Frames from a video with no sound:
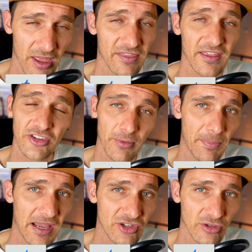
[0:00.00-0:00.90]
Thank you to my
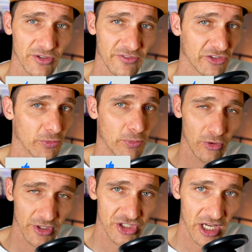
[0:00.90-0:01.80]
Patreons for
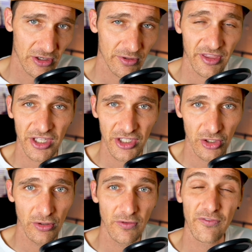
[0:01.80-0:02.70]
supporting the channel and thank
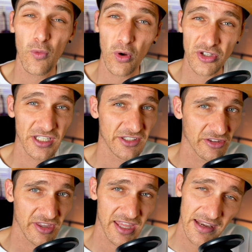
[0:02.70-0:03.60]
you for watching
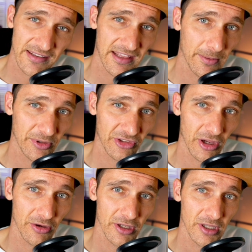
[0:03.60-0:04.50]
until the end of the
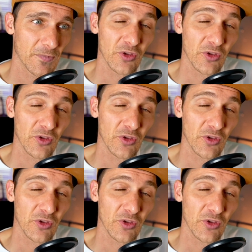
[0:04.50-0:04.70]
episode.